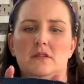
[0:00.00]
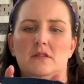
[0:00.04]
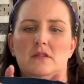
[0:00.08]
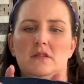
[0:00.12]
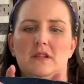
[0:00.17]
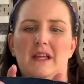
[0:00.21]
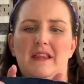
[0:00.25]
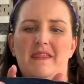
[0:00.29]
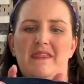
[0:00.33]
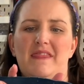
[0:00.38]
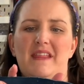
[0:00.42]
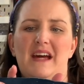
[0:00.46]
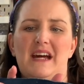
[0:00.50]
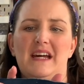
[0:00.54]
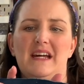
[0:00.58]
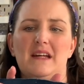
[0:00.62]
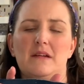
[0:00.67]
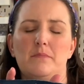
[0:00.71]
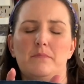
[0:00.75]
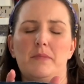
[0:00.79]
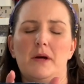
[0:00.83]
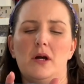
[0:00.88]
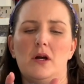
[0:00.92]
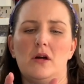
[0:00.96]
like that
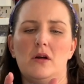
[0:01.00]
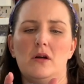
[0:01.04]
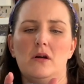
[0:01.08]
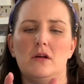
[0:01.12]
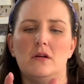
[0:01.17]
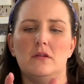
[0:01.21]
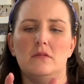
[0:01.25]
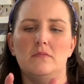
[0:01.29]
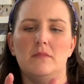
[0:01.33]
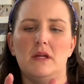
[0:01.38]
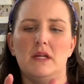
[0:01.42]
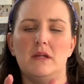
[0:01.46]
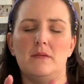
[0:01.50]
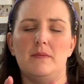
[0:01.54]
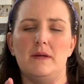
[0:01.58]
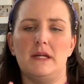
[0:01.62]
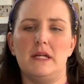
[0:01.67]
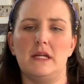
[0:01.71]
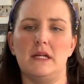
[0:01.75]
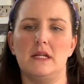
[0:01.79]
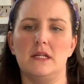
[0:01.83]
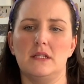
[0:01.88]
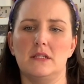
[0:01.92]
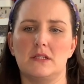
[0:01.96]
part
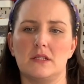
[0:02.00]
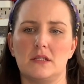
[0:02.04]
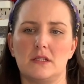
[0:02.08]
maybe